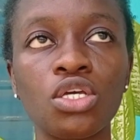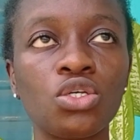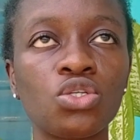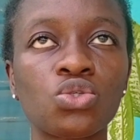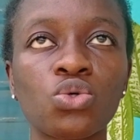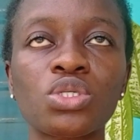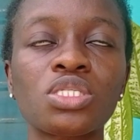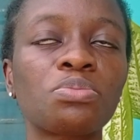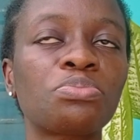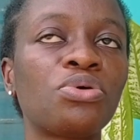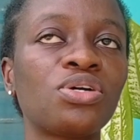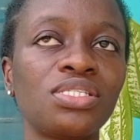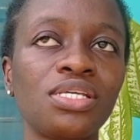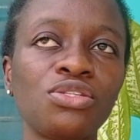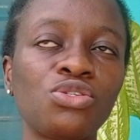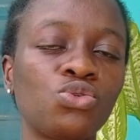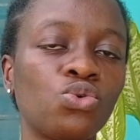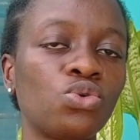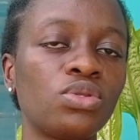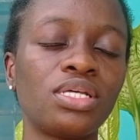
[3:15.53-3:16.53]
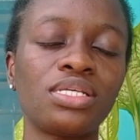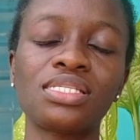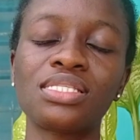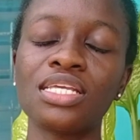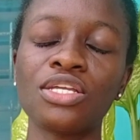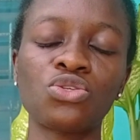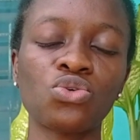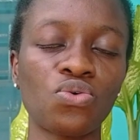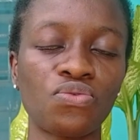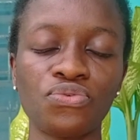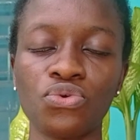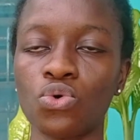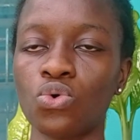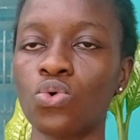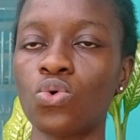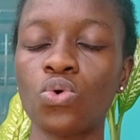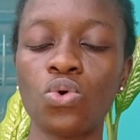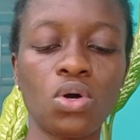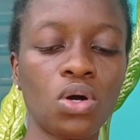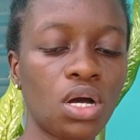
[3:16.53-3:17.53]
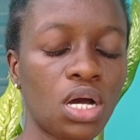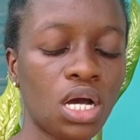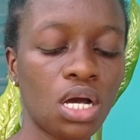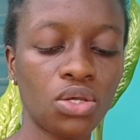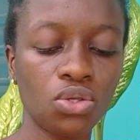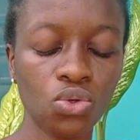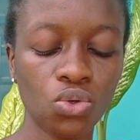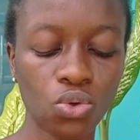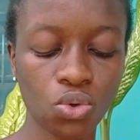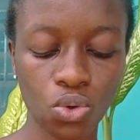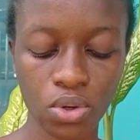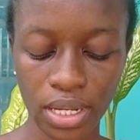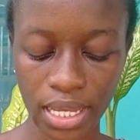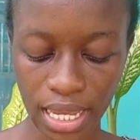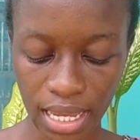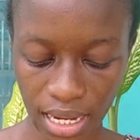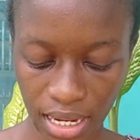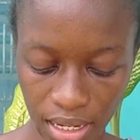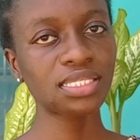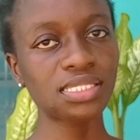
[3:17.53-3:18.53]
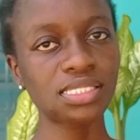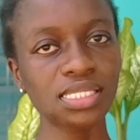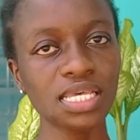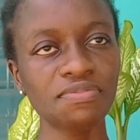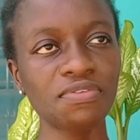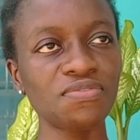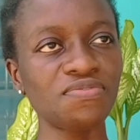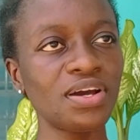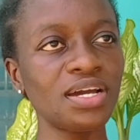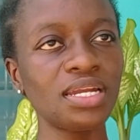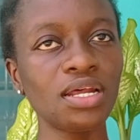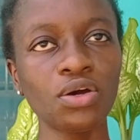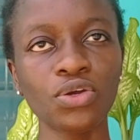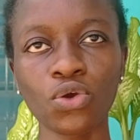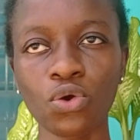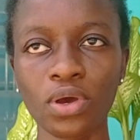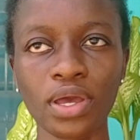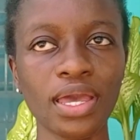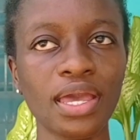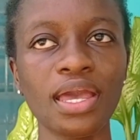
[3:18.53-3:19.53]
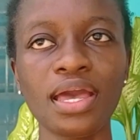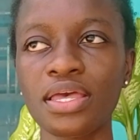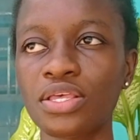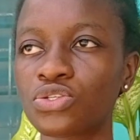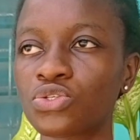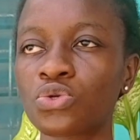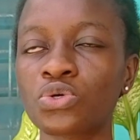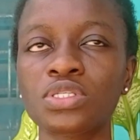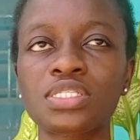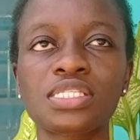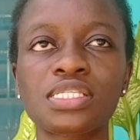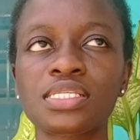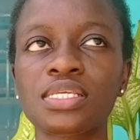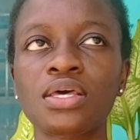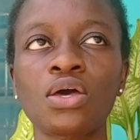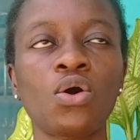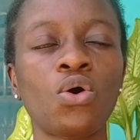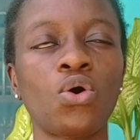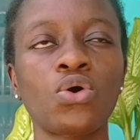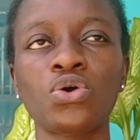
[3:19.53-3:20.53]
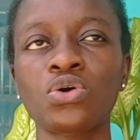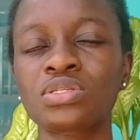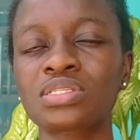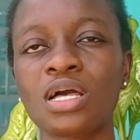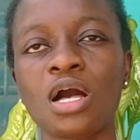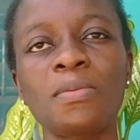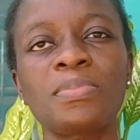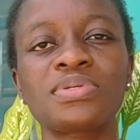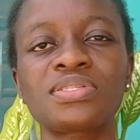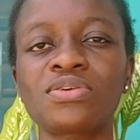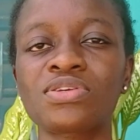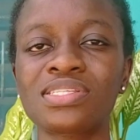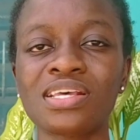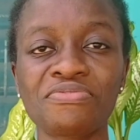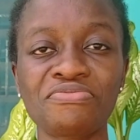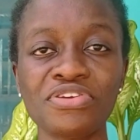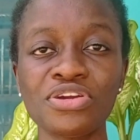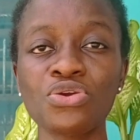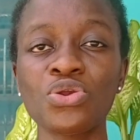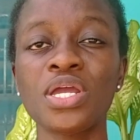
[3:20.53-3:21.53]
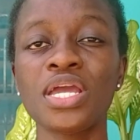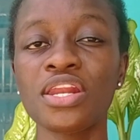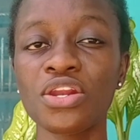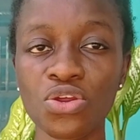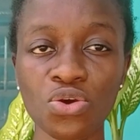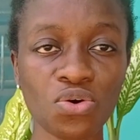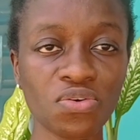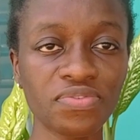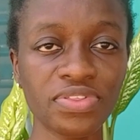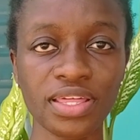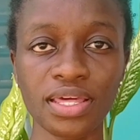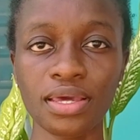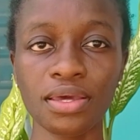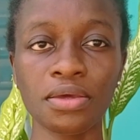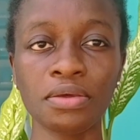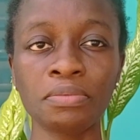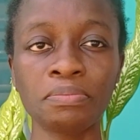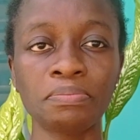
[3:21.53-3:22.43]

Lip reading: So it's important to know the state of your hair. If you find out your hair is not, or your scalp is not suffering any of the